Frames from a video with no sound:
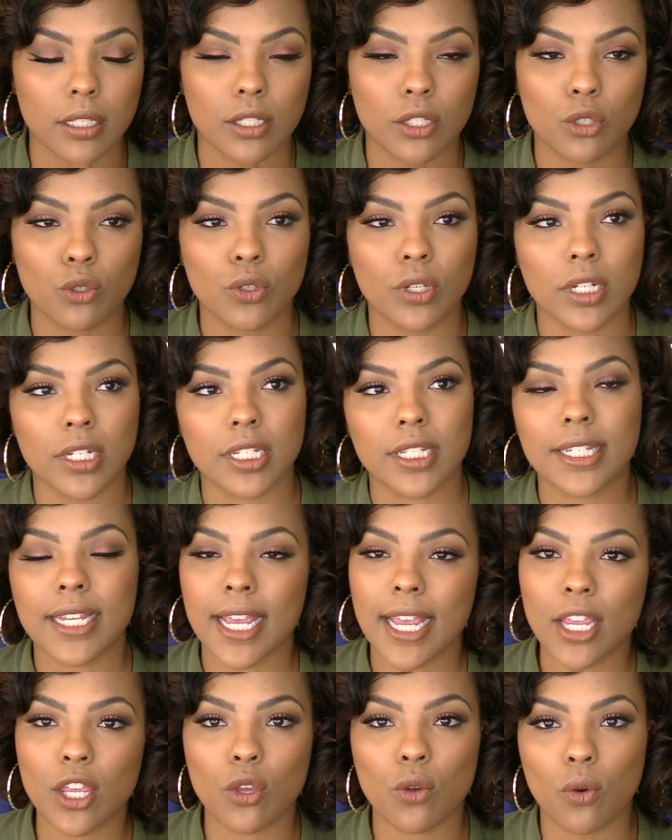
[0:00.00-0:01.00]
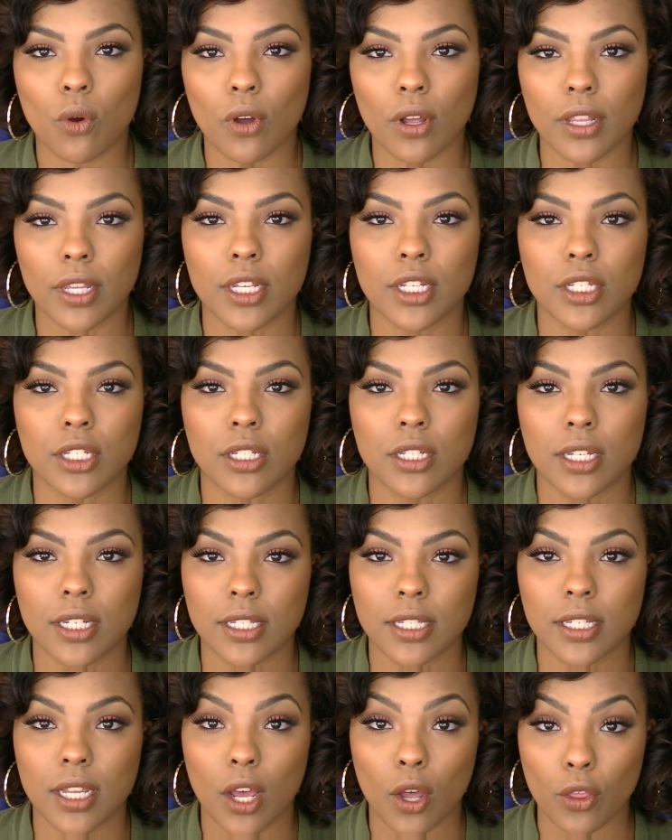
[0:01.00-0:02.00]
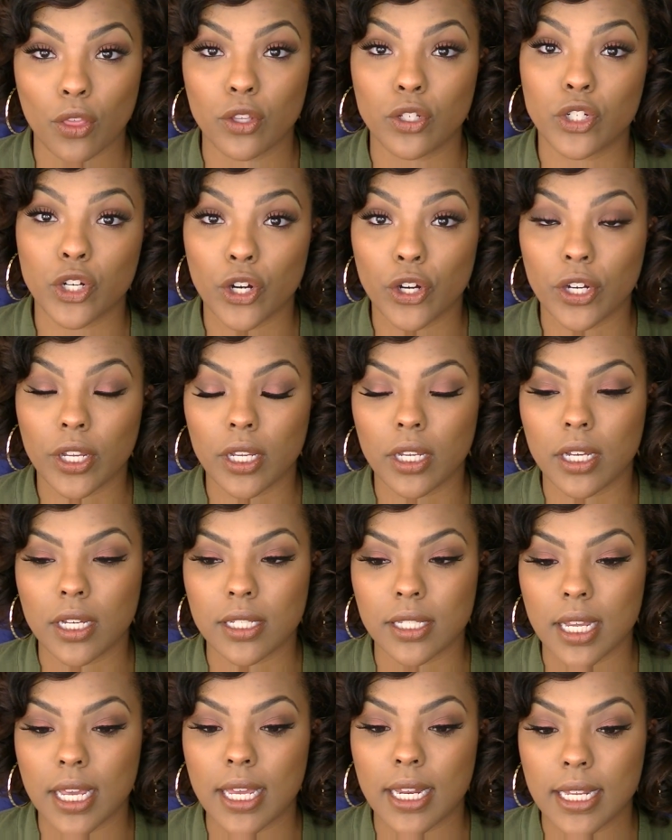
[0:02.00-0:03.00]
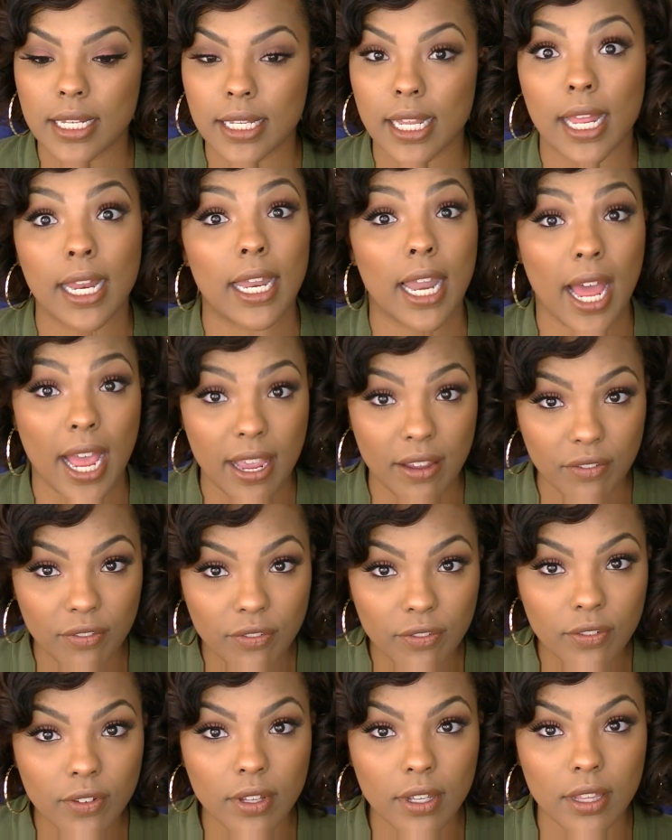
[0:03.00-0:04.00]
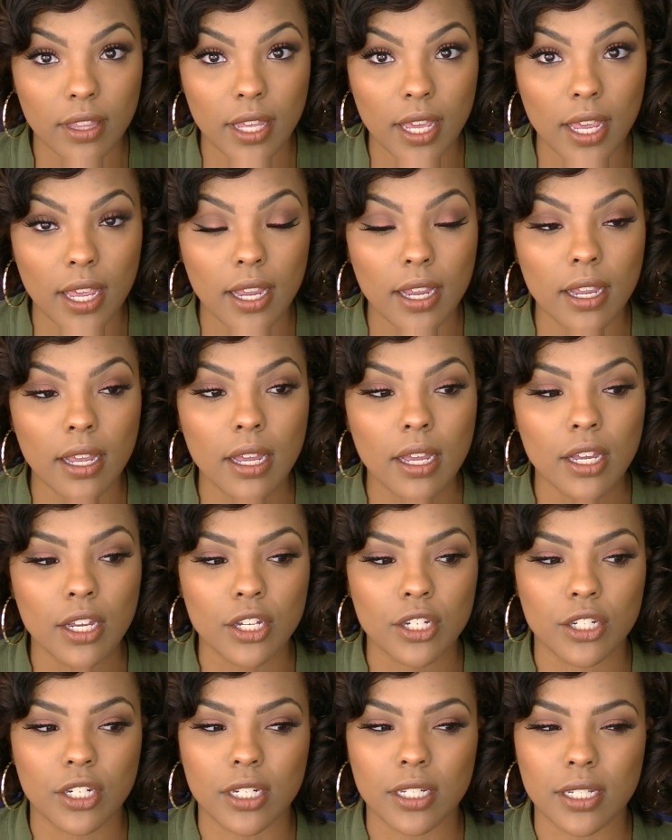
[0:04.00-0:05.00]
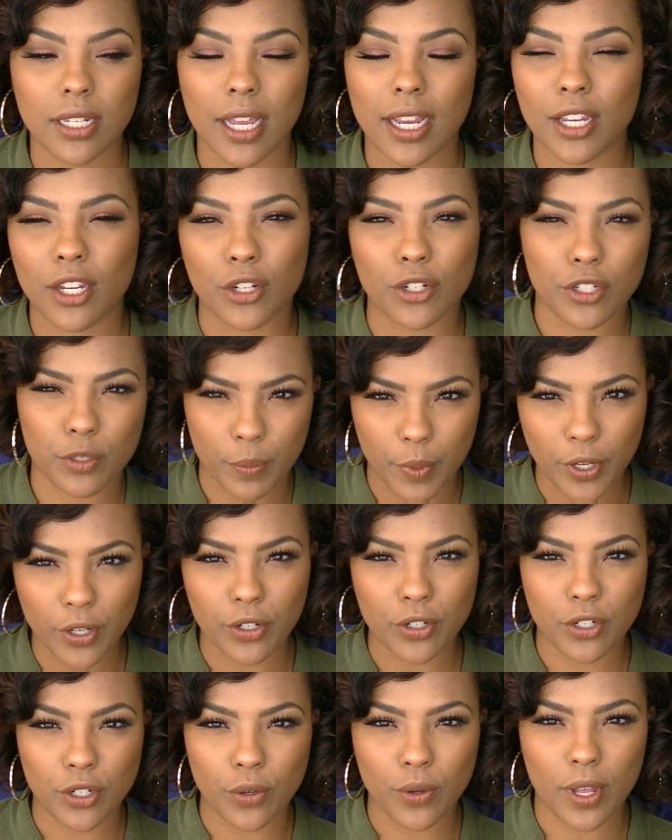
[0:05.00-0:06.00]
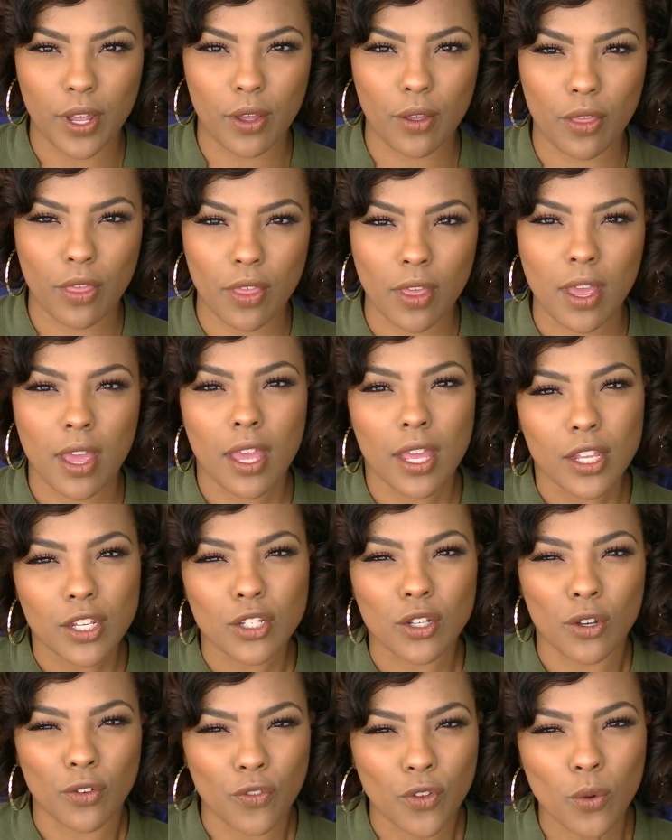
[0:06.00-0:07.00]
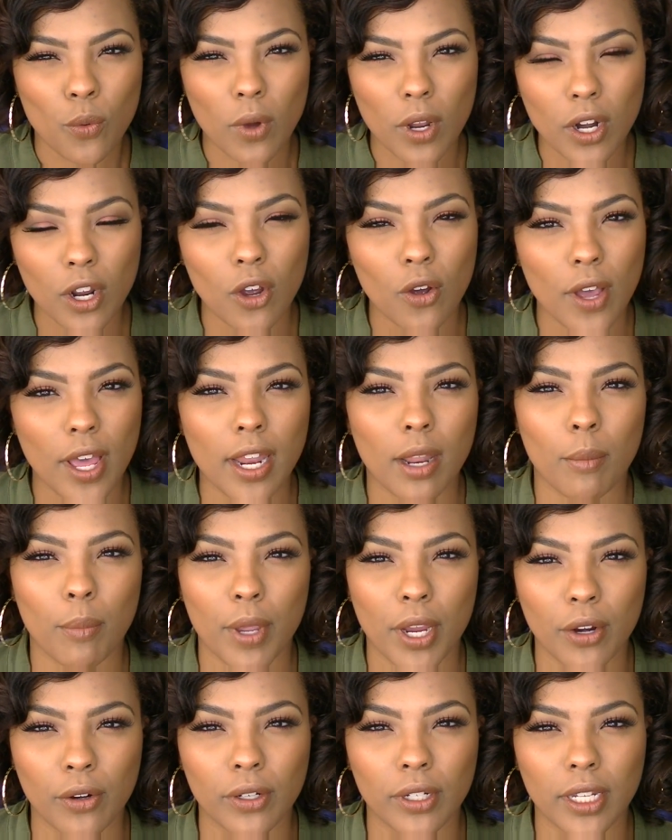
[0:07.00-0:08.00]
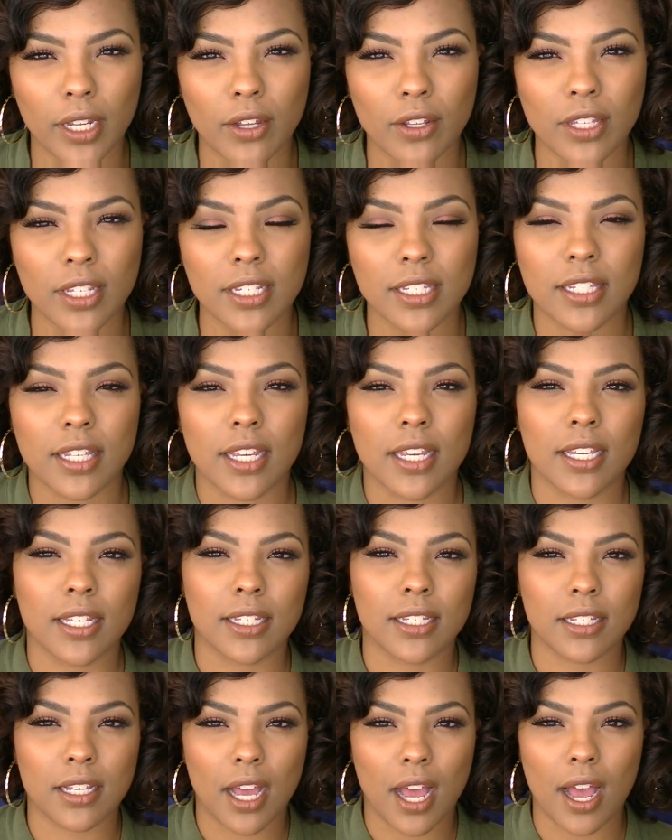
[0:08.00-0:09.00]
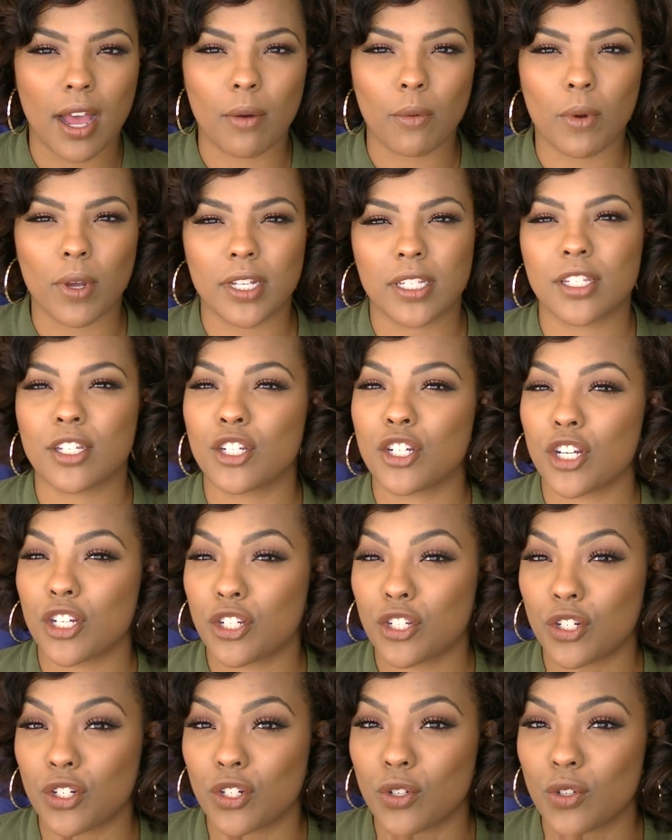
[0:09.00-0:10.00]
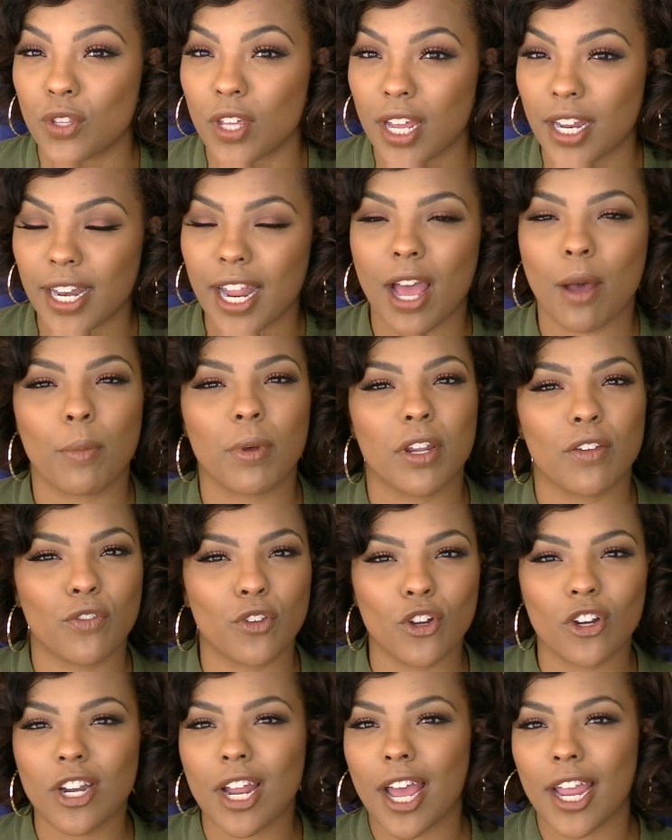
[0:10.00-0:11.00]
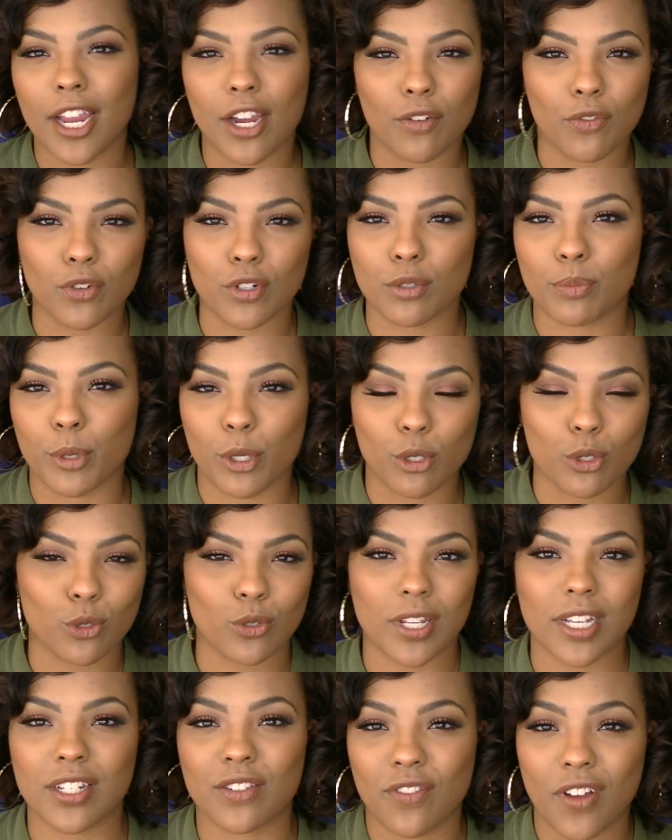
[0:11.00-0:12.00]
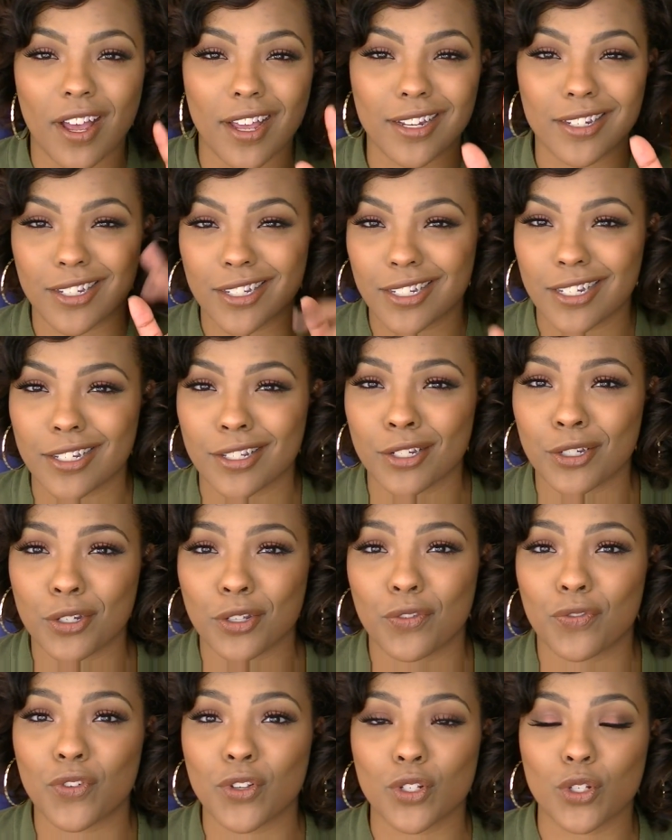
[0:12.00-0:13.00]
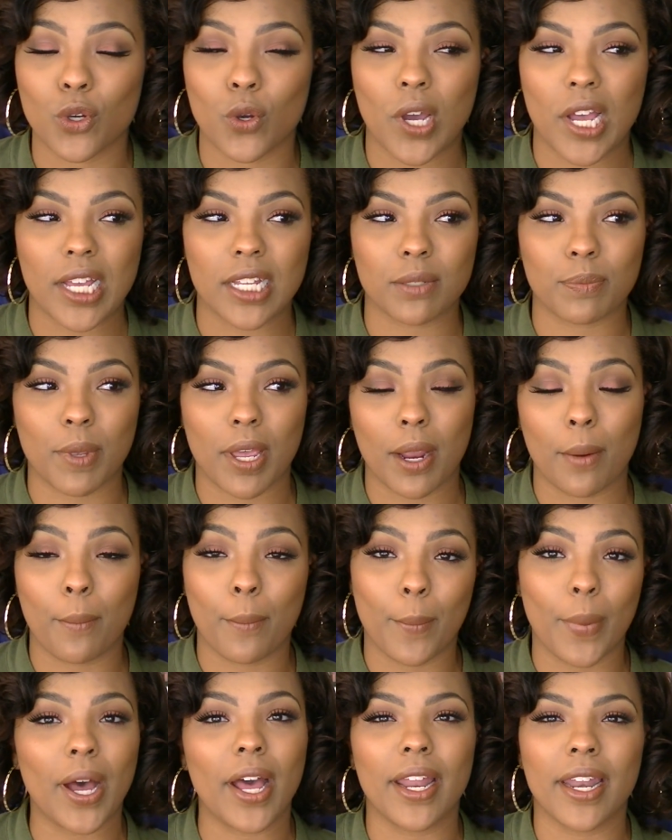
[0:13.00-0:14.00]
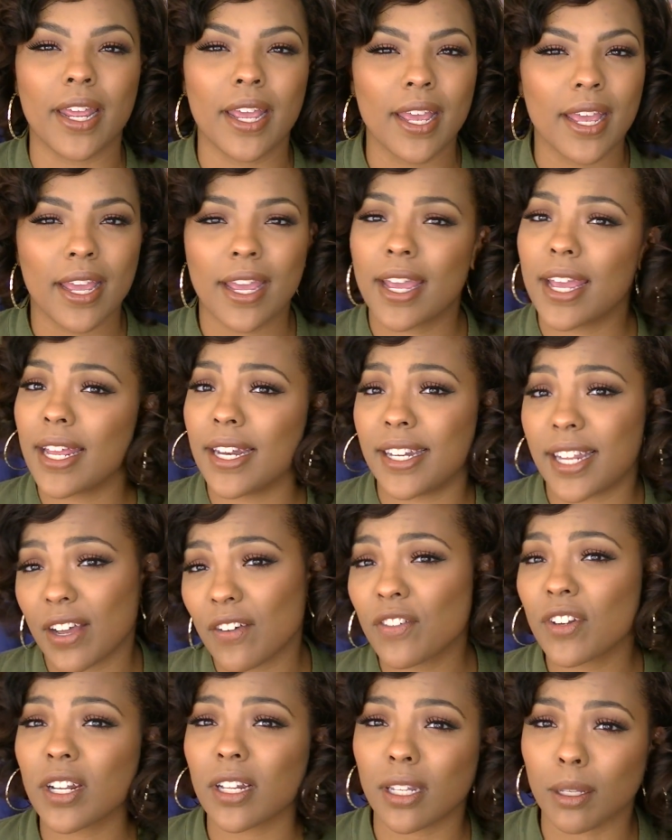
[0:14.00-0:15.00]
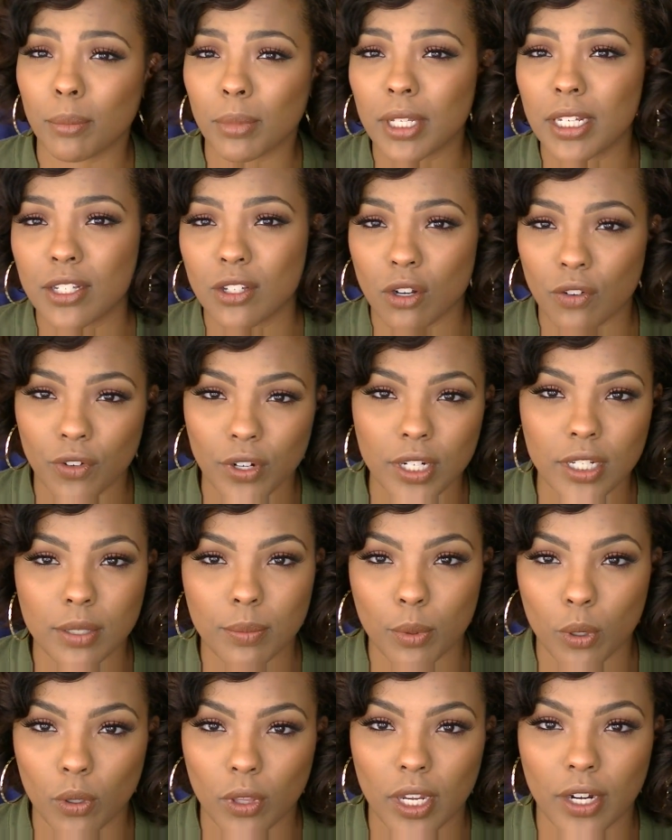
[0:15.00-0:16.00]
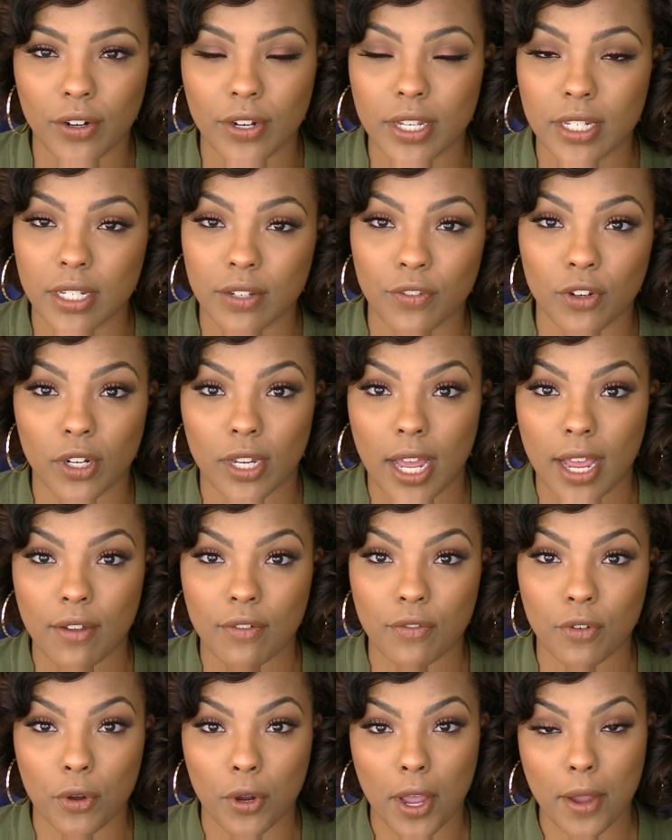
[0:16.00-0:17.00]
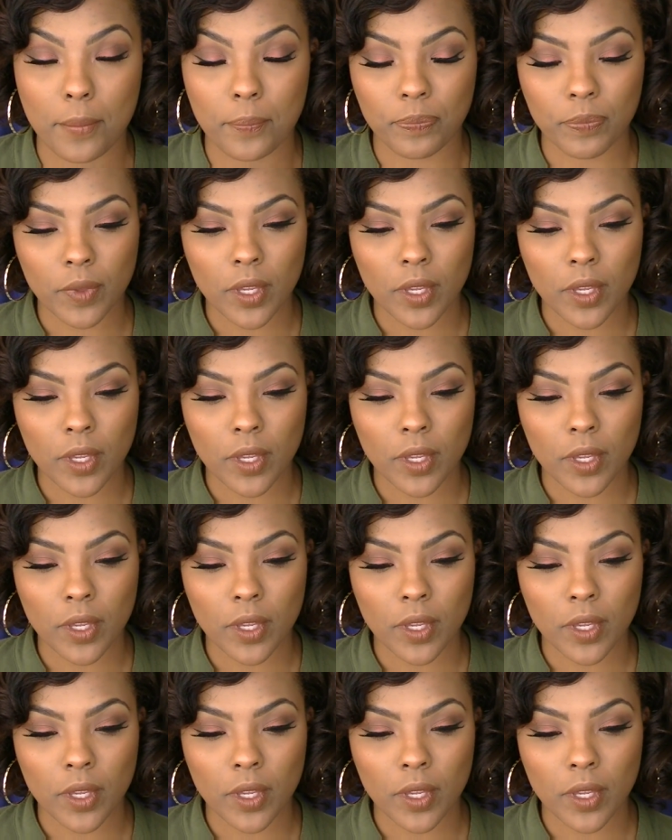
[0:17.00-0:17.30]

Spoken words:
continue on this health journey, because it is a life thing, just like your spiritual health. So if you want to go ahead and parallel these things, I would suggest you do that now. But if you're not here for spiritual, that's fine. Just listen to the physical aspect. But it definitely bleeds over into both areas of your life, okay?